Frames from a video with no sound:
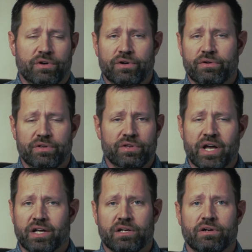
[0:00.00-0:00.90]
or you're
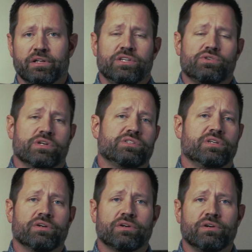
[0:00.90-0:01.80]
not currently
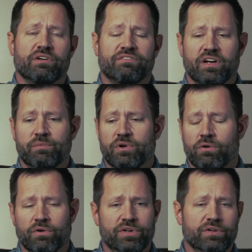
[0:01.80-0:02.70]
trusting your current
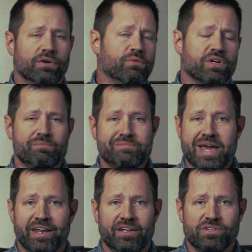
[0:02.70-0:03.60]
framer, or you don't want to
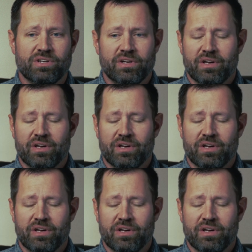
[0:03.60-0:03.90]
manage